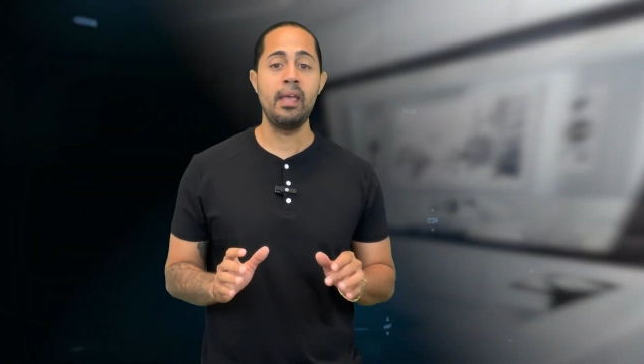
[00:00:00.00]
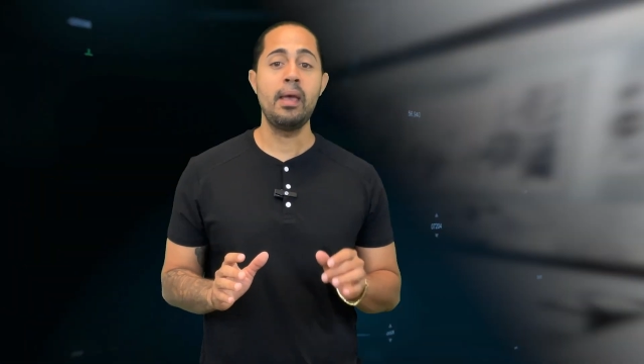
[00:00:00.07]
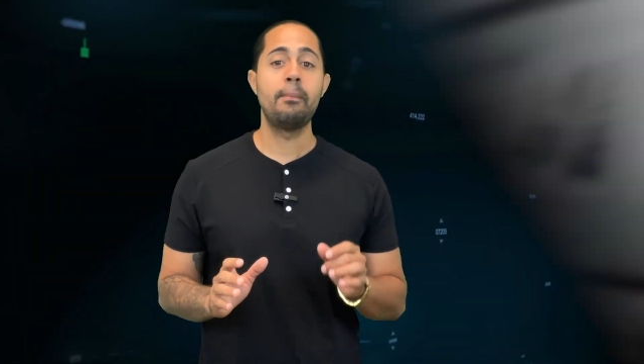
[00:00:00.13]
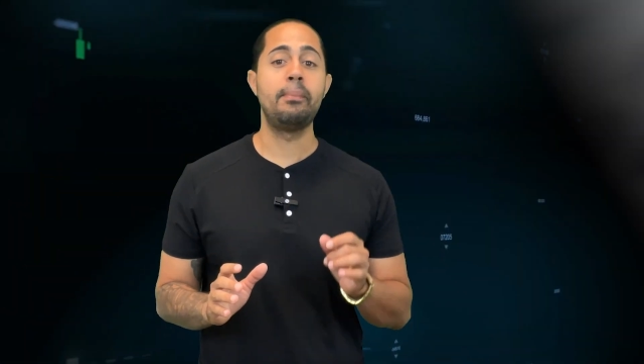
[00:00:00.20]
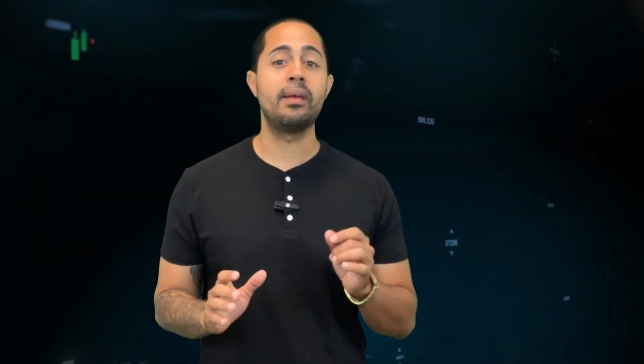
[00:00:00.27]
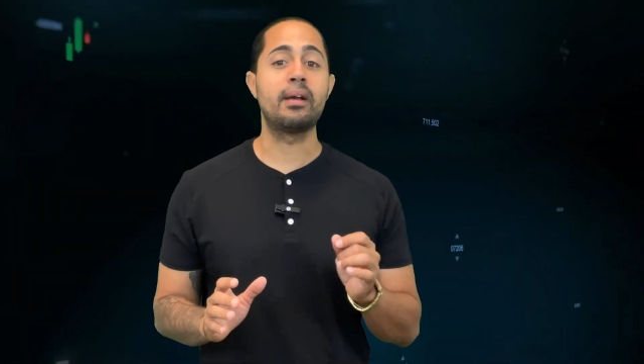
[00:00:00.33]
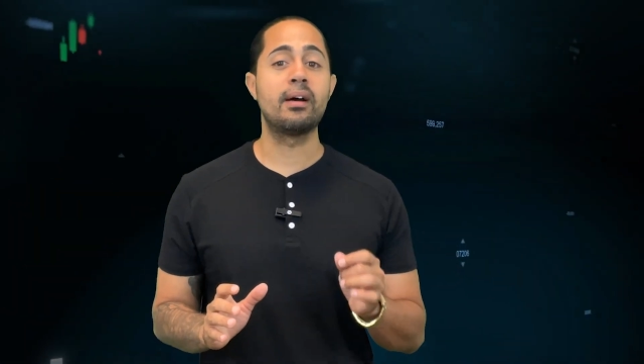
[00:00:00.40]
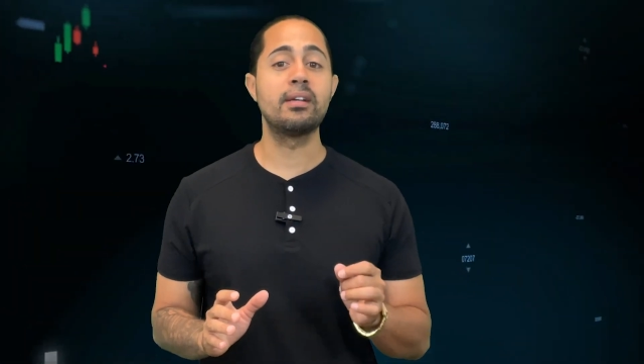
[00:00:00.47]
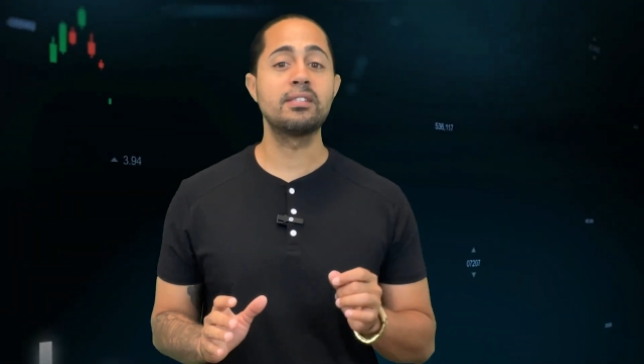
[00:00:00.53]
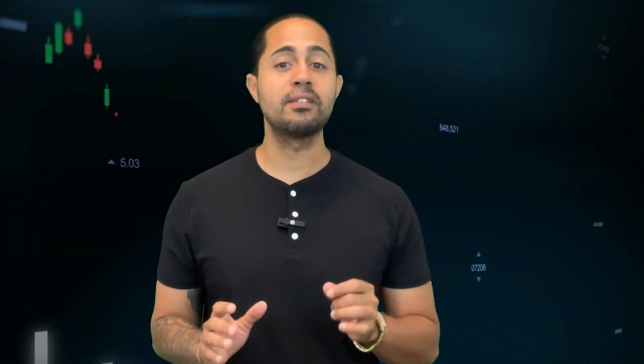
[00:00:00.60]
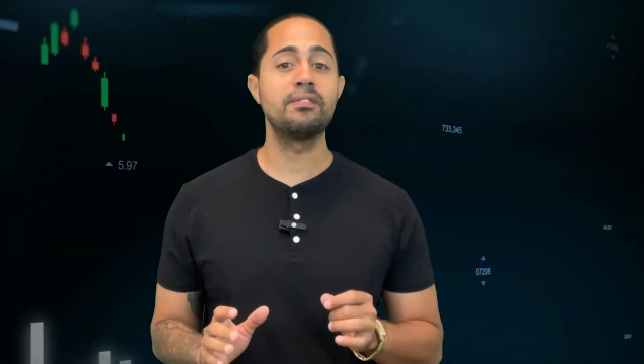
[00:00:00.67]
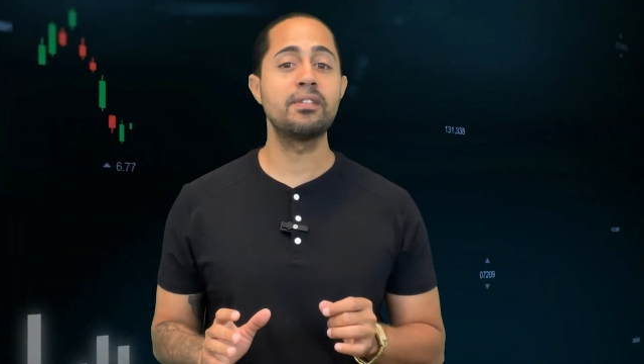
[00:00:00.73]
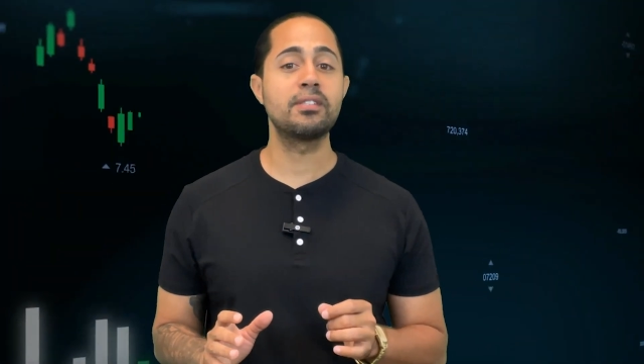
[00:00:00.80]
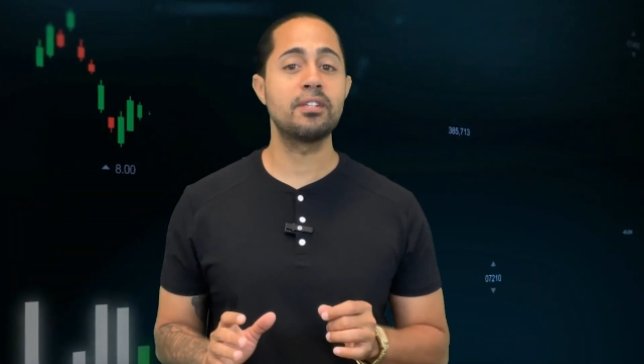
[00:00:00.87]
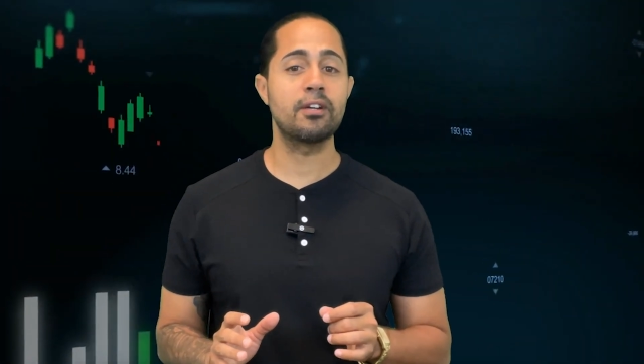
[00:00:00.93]
Because of
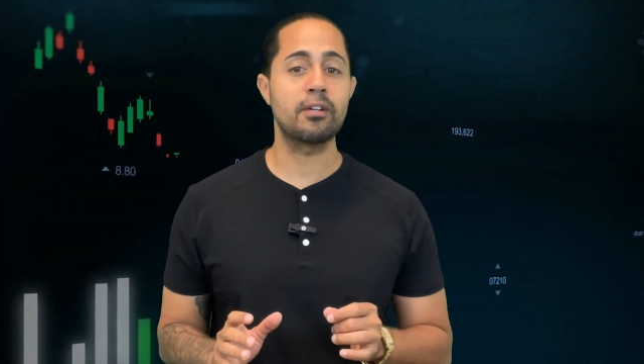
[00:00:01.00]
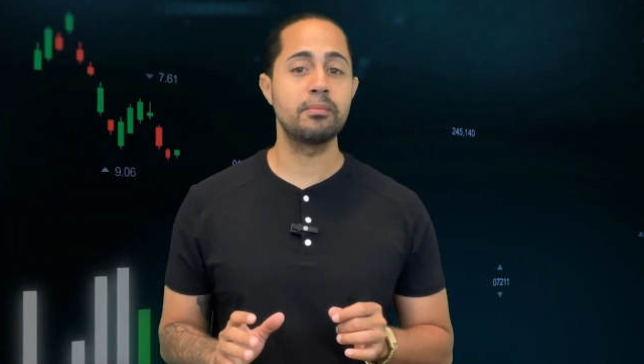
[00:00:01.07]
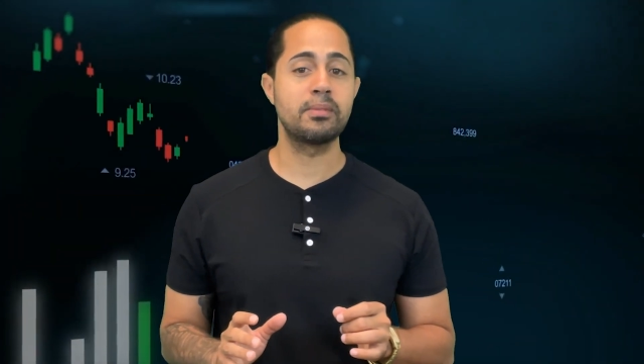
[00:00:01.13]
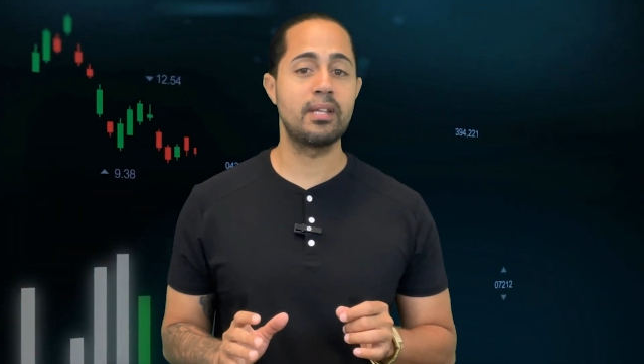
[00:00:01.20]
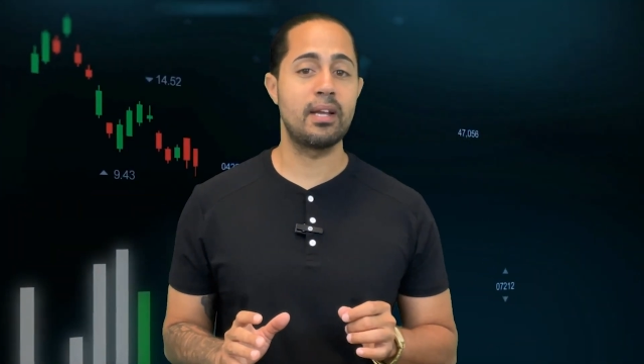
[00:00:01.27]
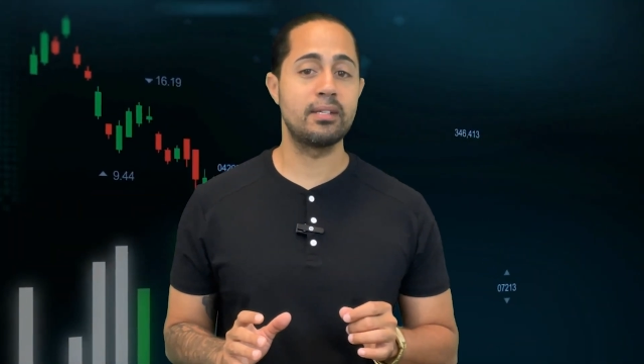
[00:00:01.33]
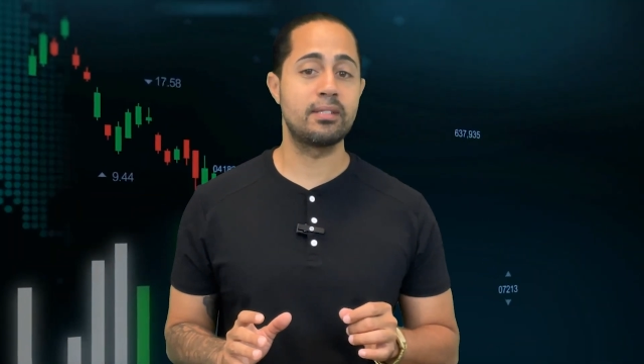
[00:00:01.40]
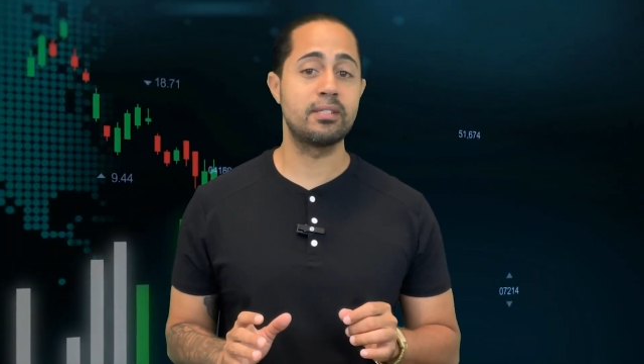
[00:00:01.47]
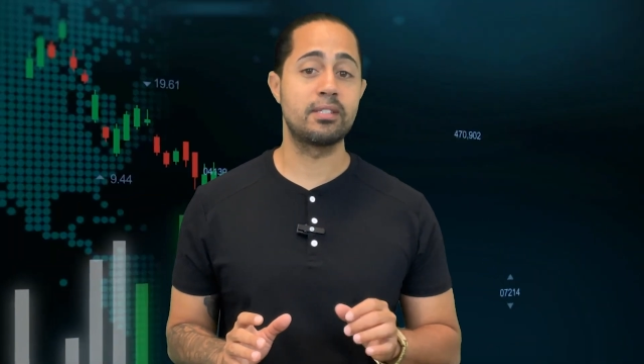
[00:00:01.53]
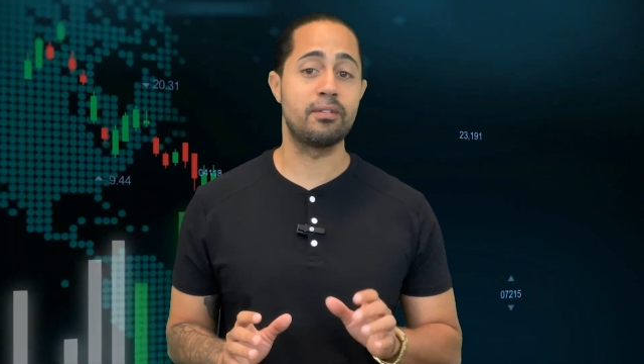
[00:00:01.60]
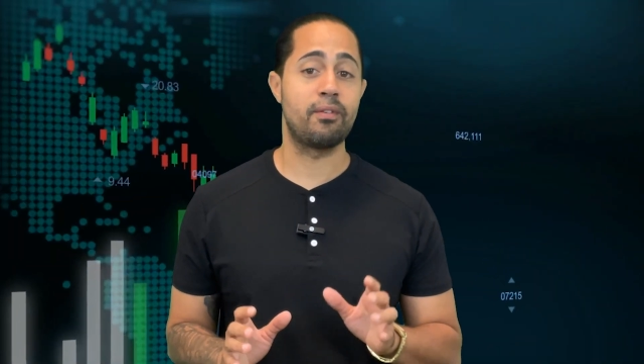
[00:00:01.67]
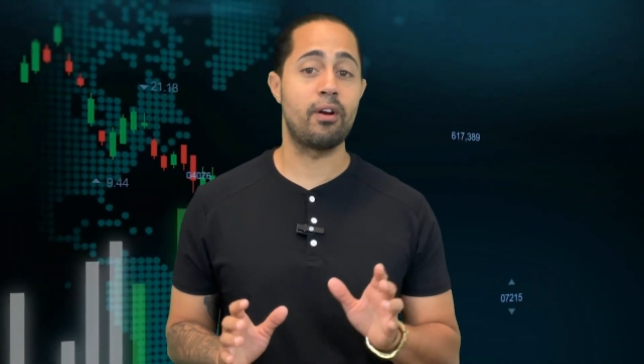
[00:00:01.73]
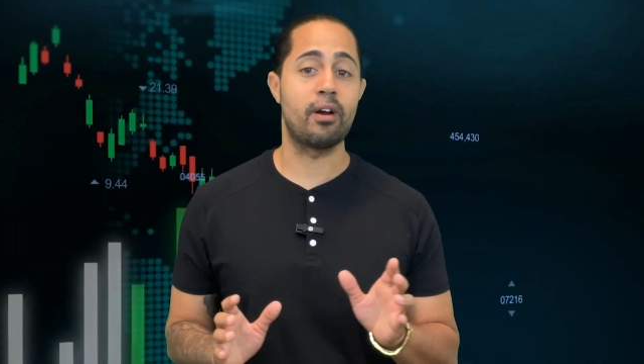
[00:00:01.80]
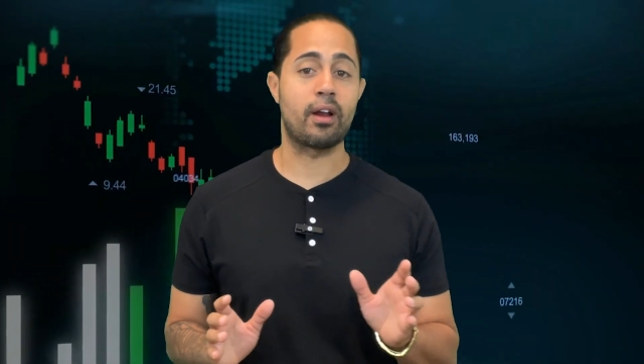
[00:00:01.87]
the circumstances of our